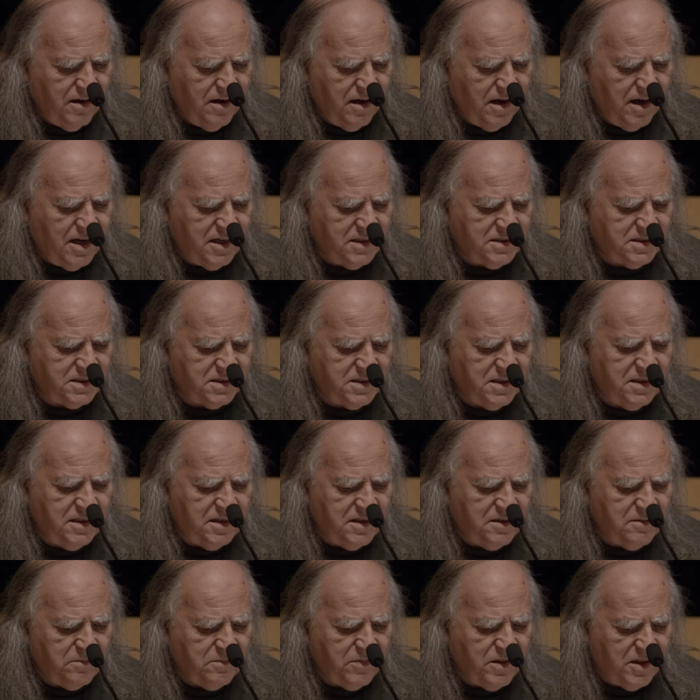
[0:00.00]
I see
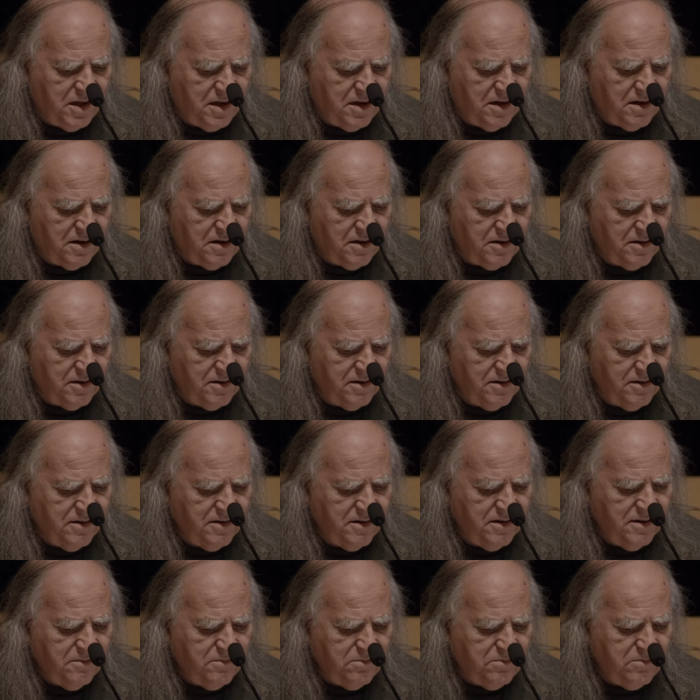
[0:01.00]
him there,
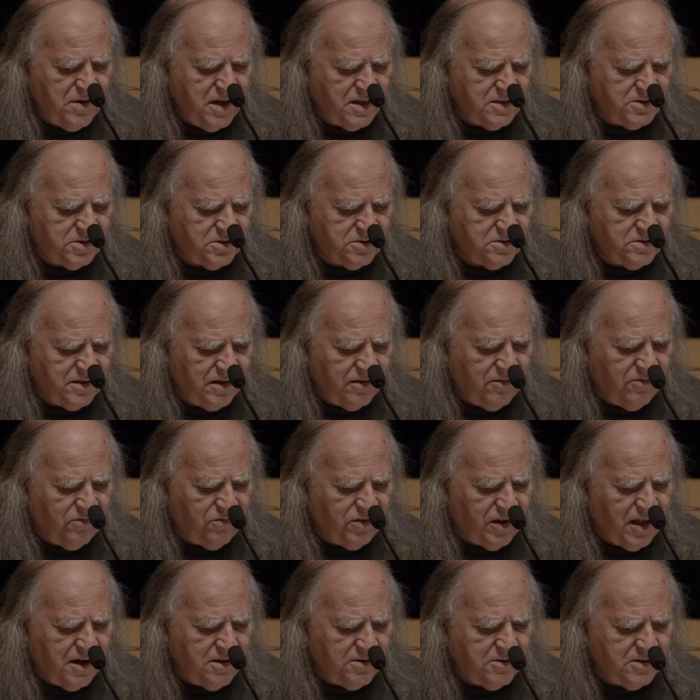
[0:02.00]
measuring
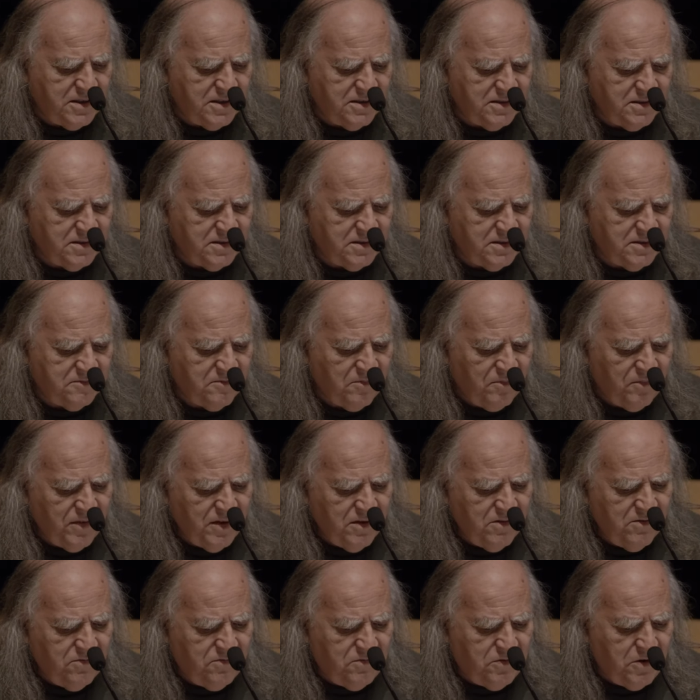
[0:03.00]
flowers,
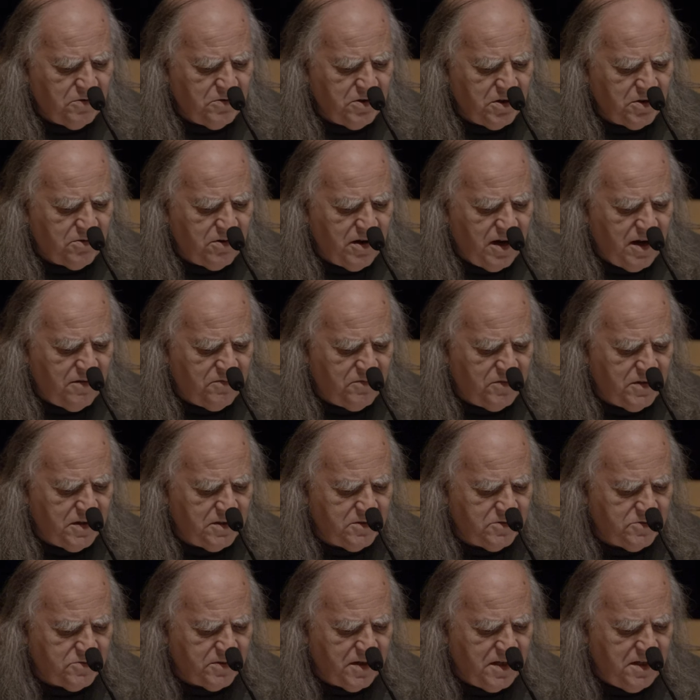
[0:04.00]

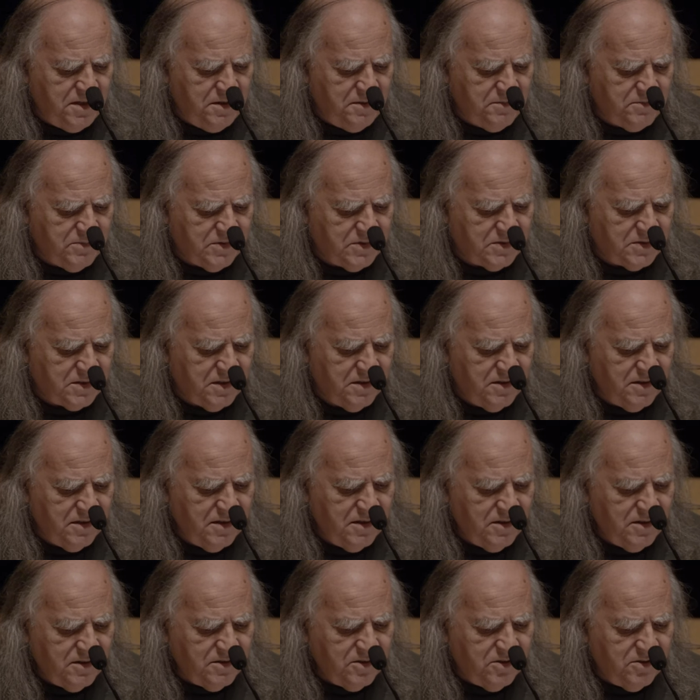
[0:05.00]
photographing dreams,
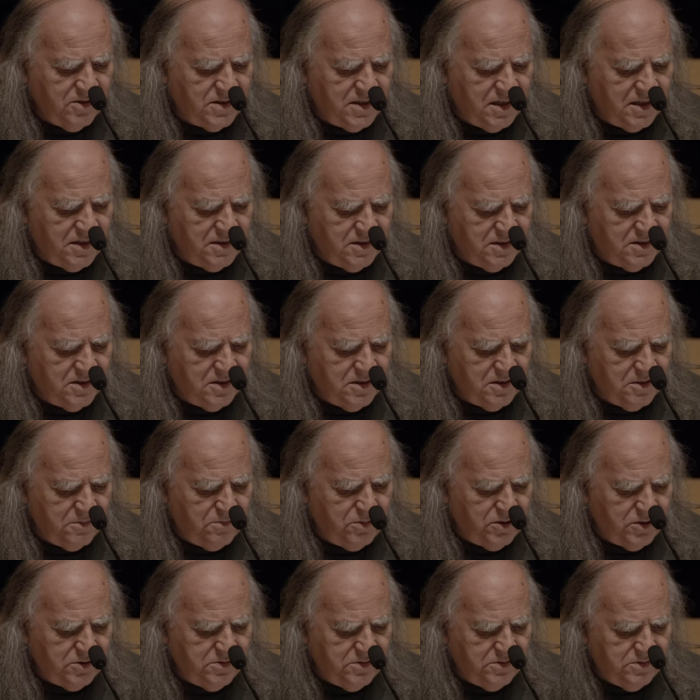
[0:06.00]
looking to the
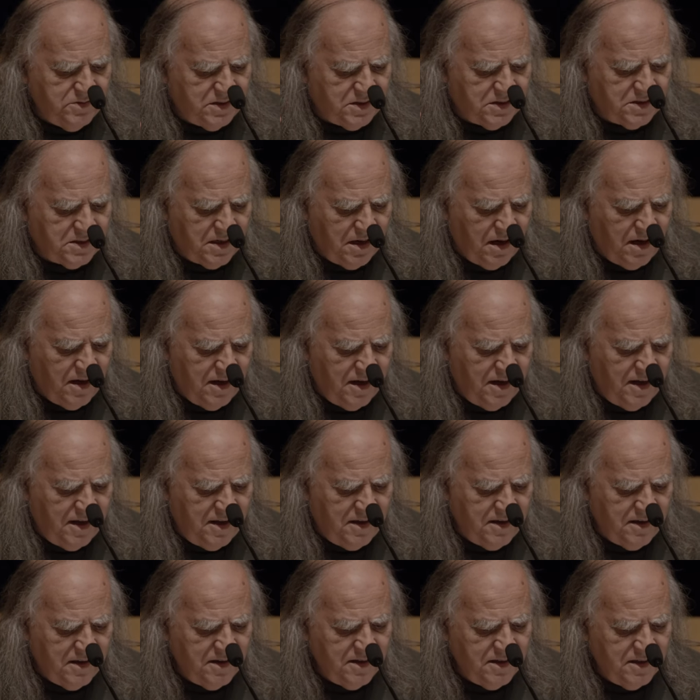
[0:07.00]
blue
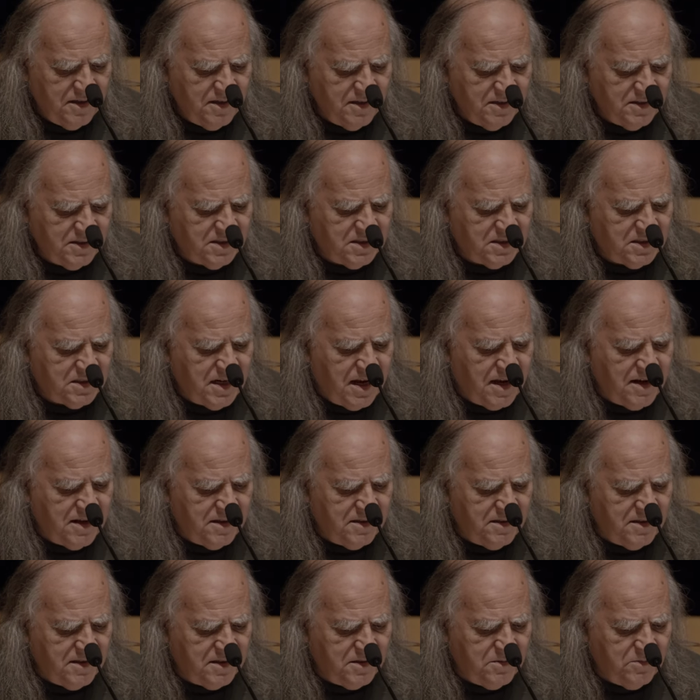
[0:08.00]
sky,
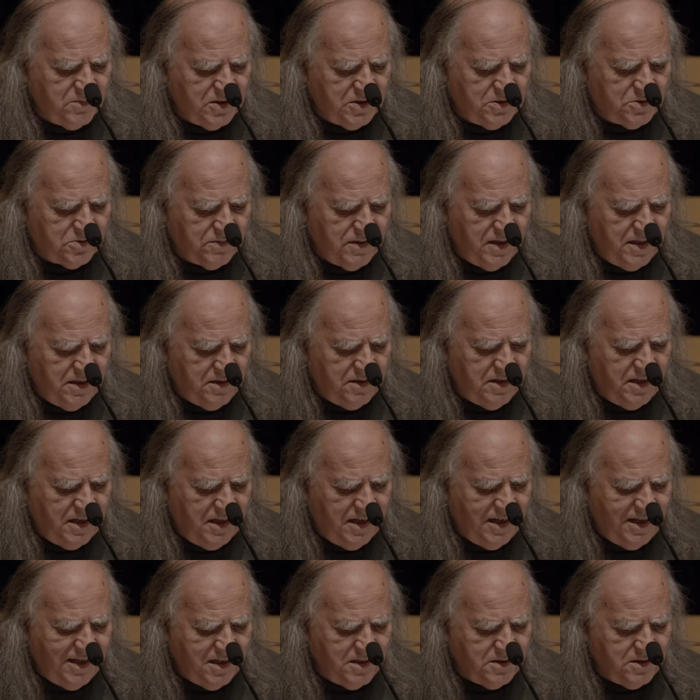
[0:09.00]
standing between
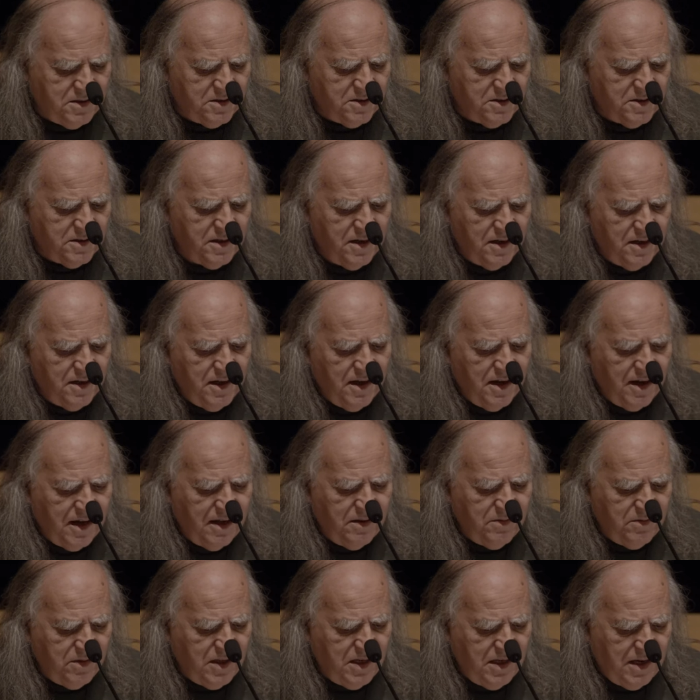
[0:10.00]
the inner
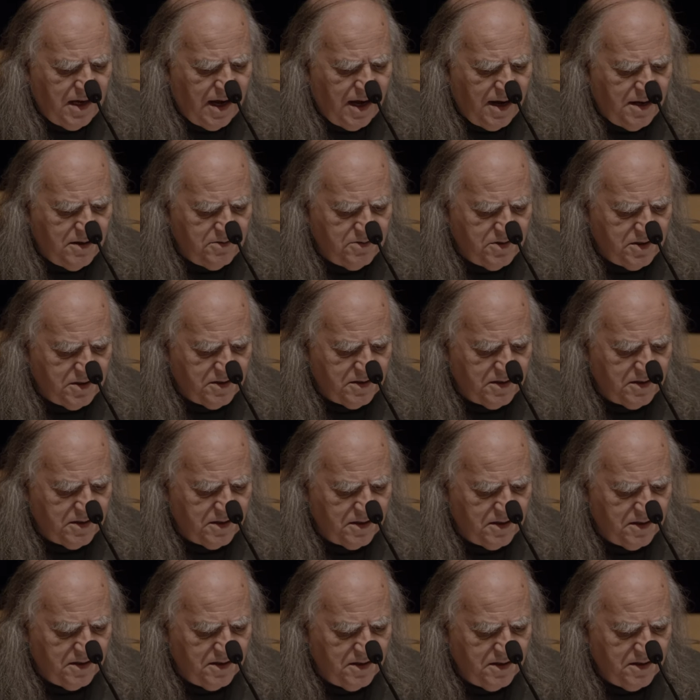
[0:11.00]
and the outer,
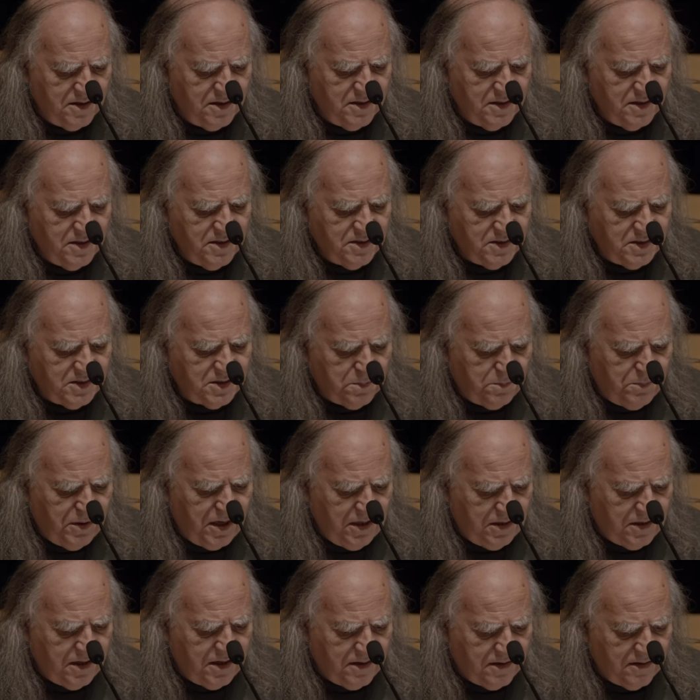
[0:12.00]

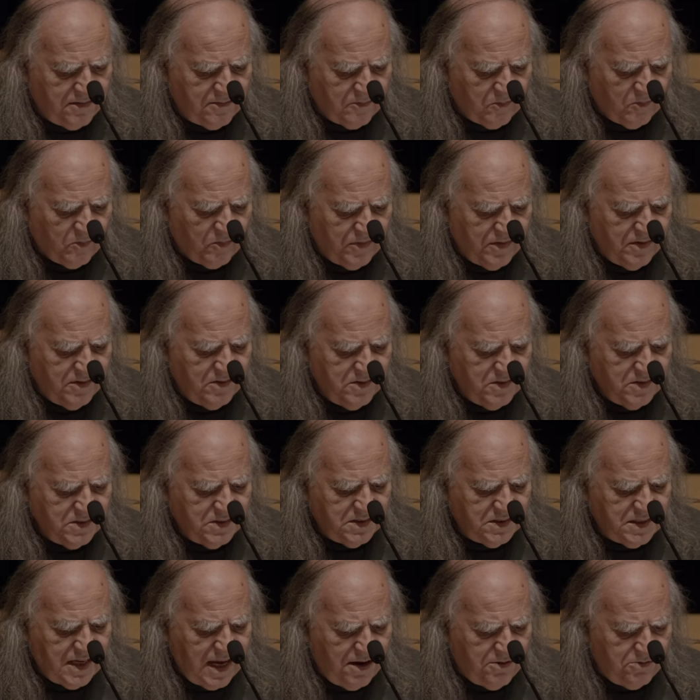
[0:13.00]
speaking,
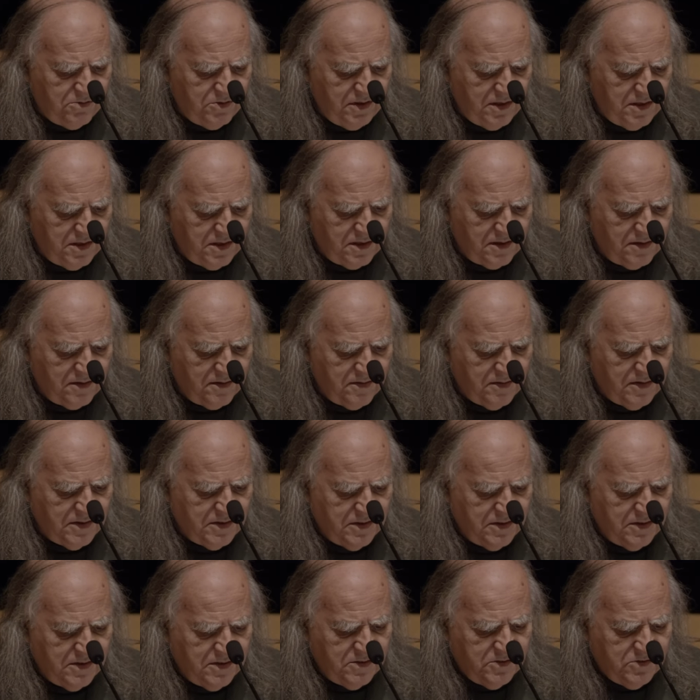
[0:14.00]
sounding,
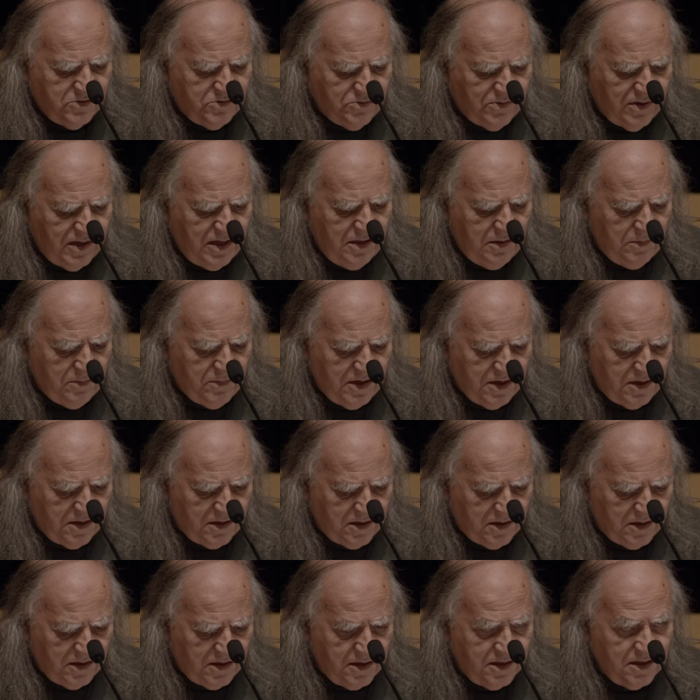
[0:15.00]

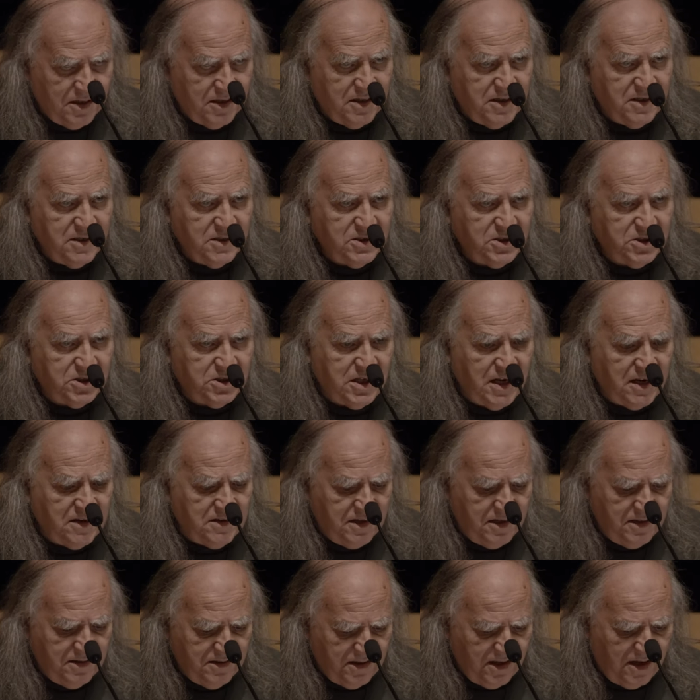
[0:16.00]
dreaming,
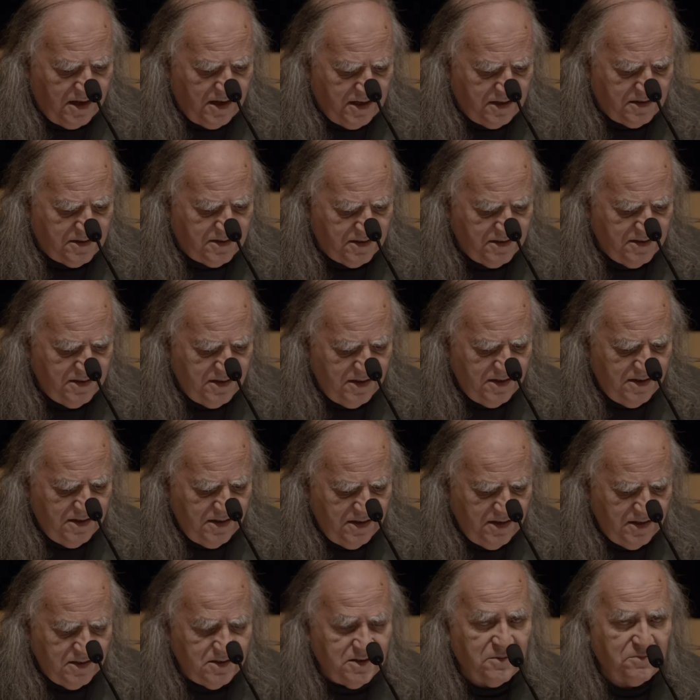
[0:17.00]
shedding light
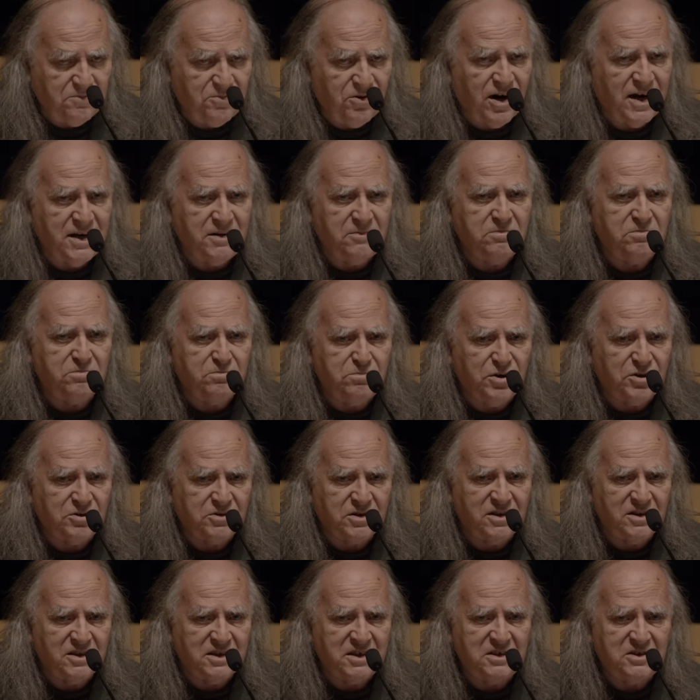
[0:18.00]
in the bright
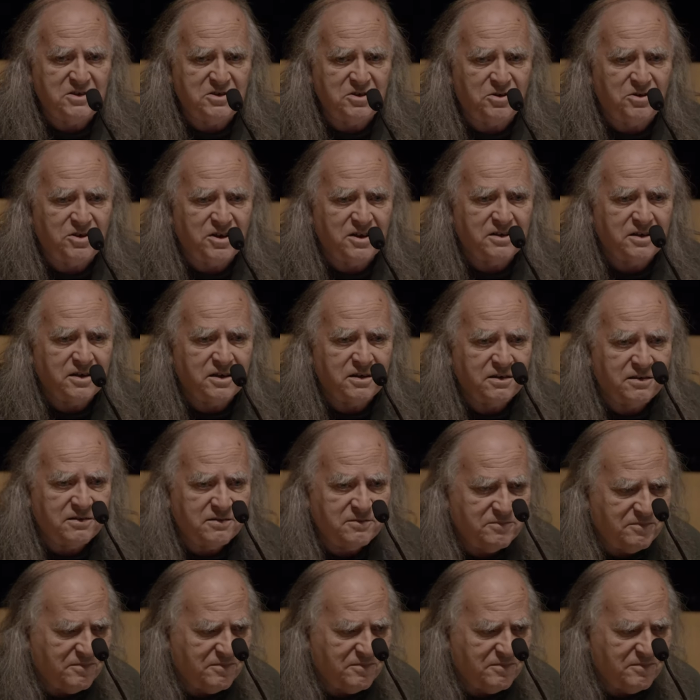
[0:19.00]
Berkeley dawn.